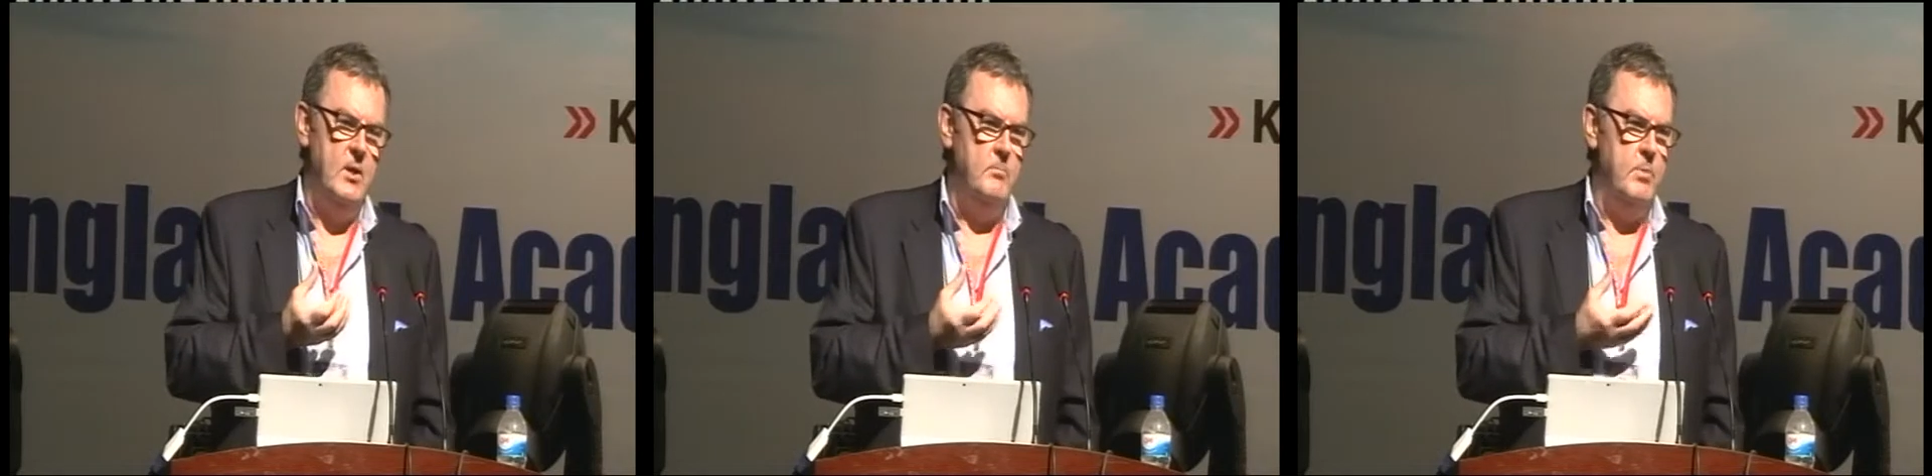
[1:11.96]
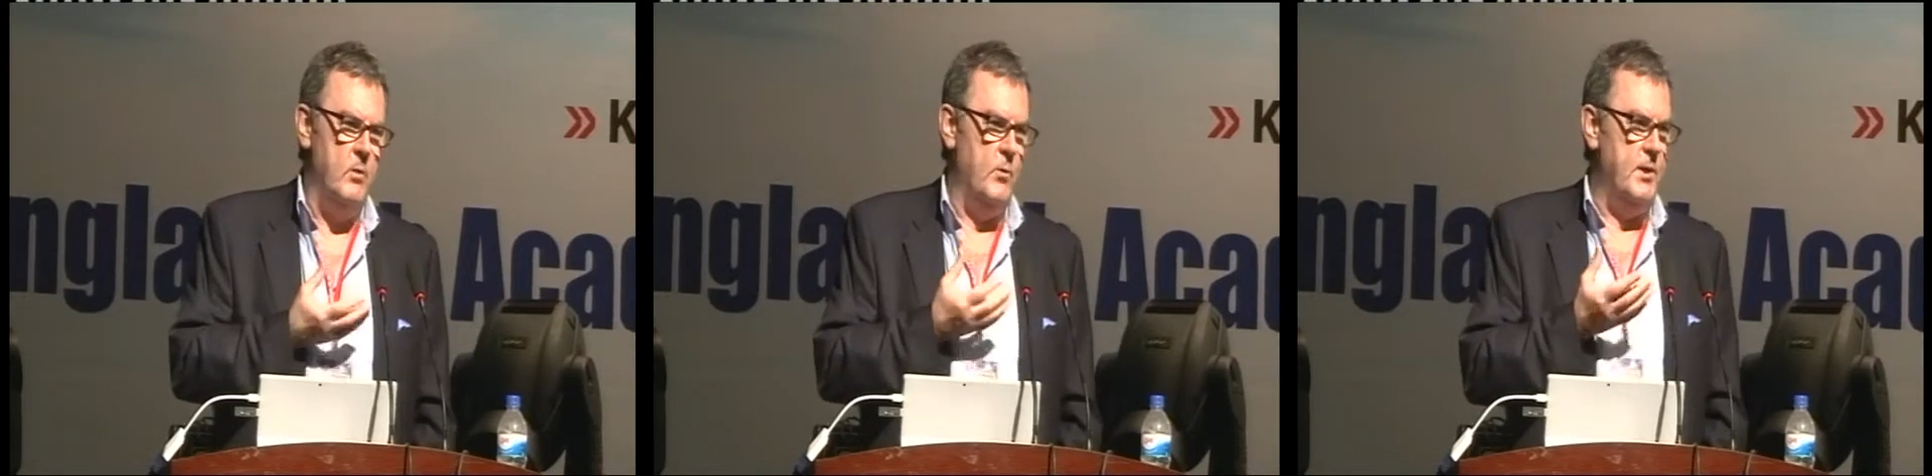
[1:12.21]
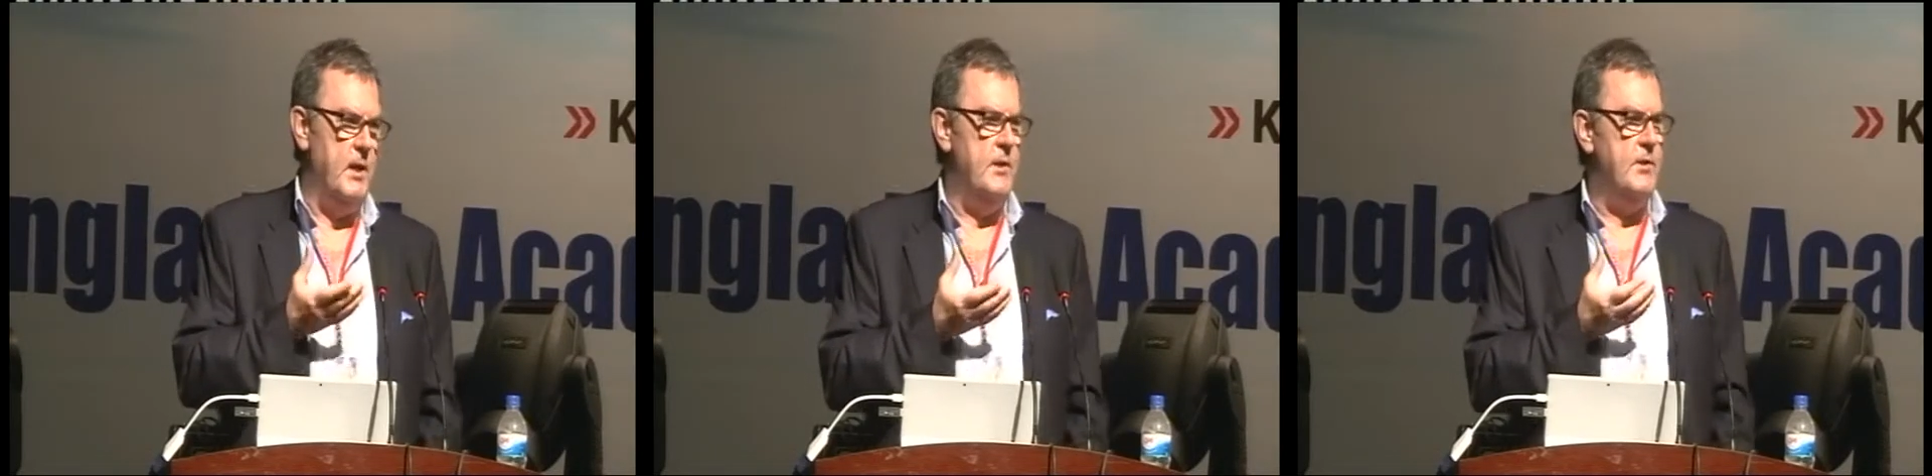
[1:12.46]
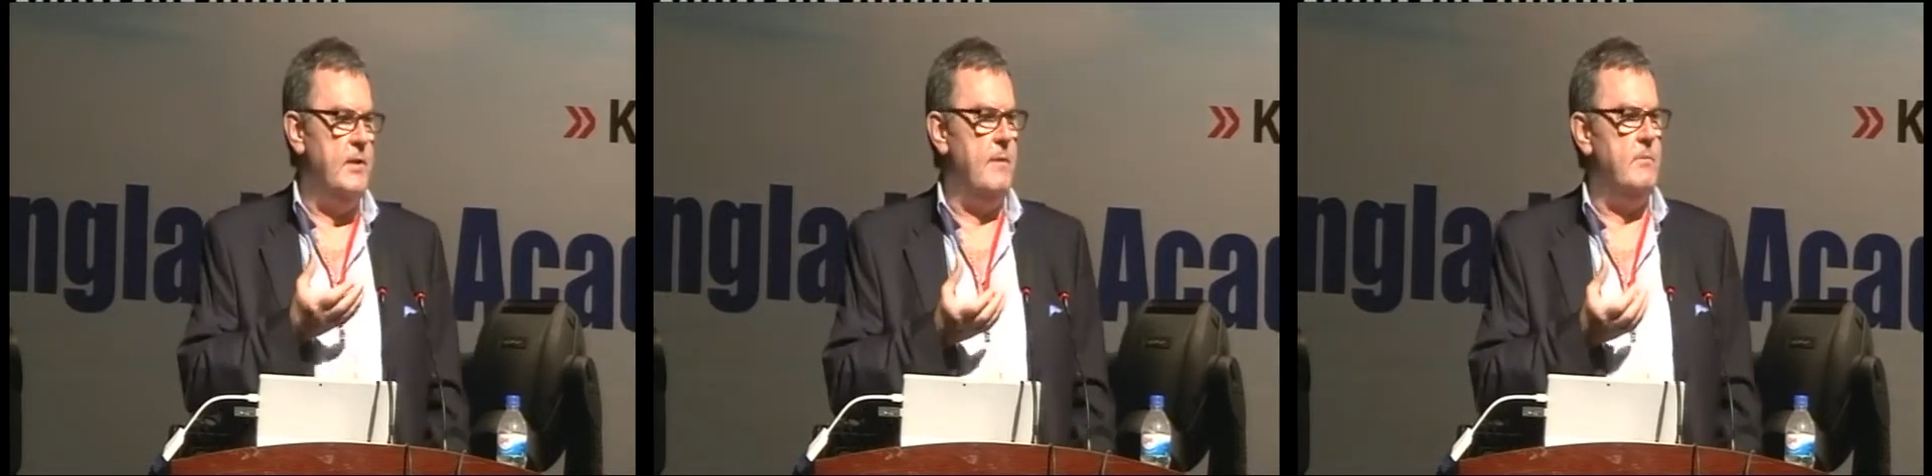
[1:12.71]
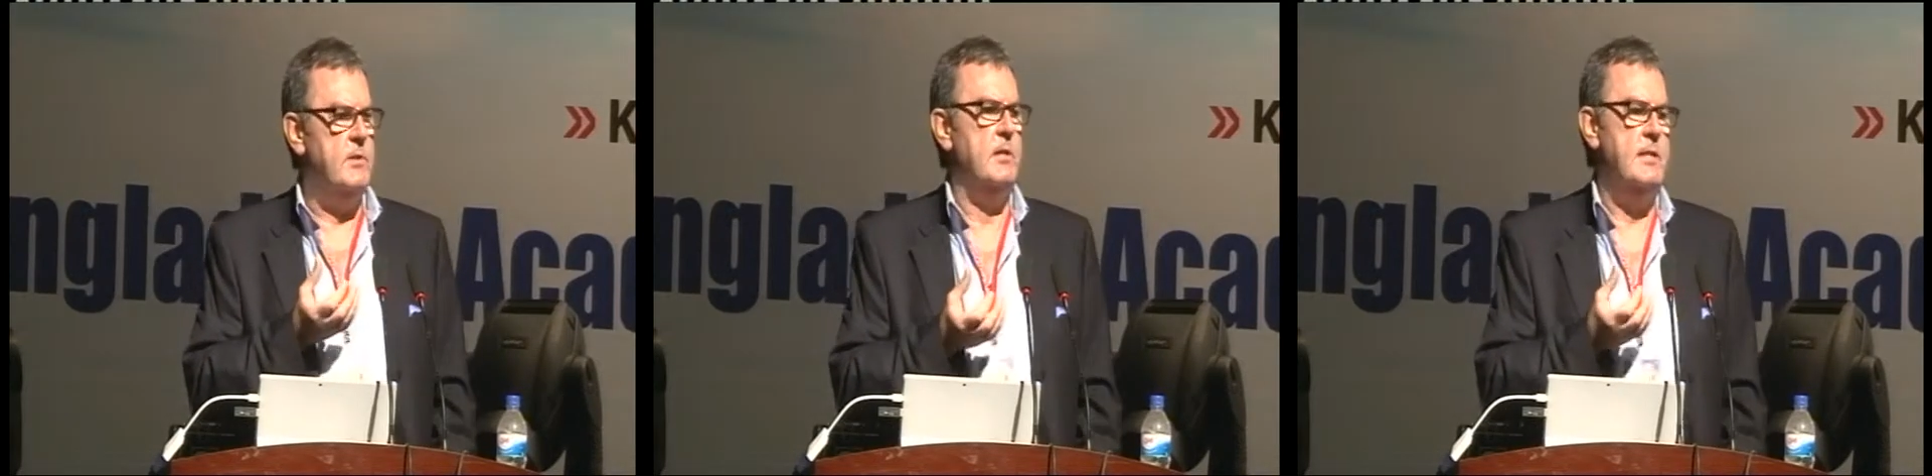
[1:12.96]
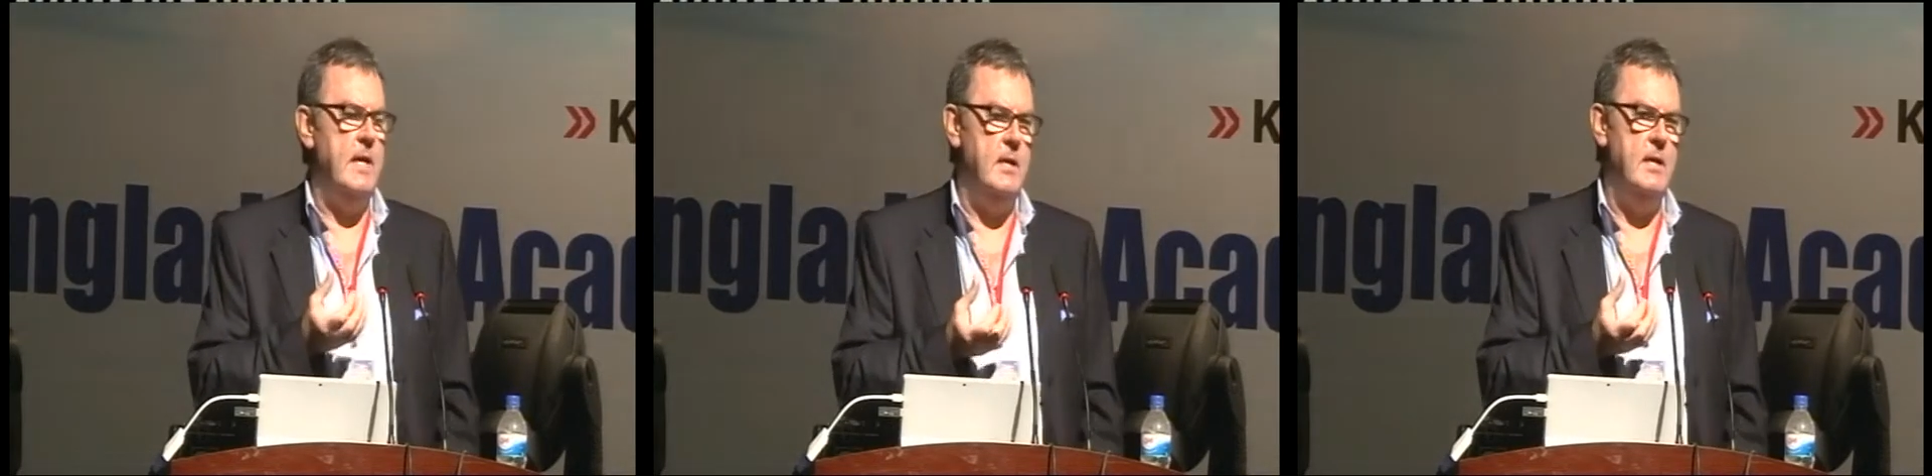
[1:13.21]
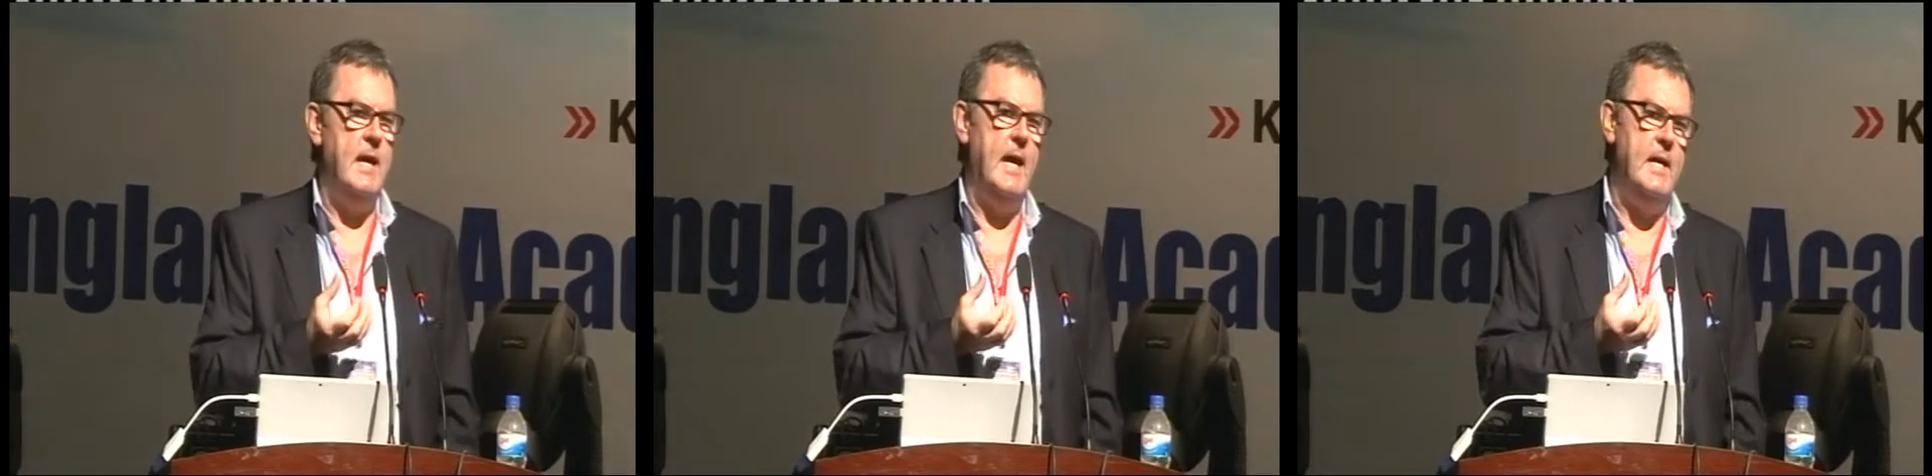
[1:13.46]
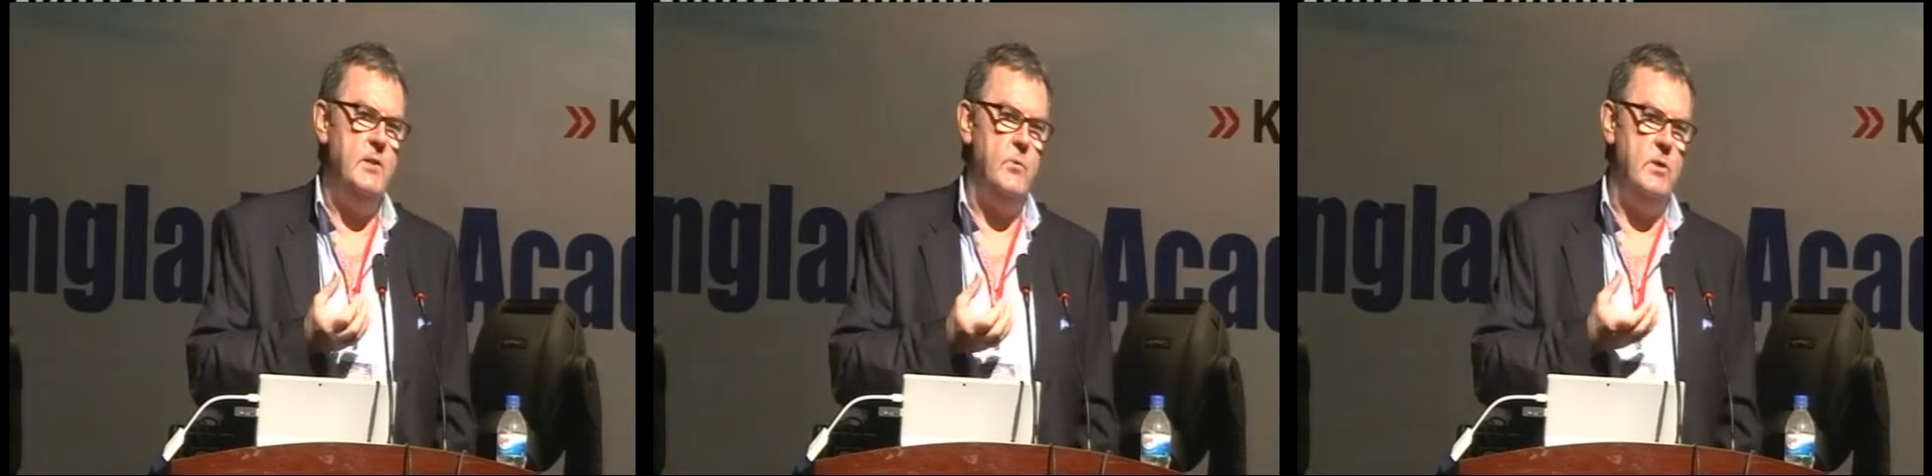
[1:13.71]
but within 7 to 10 days,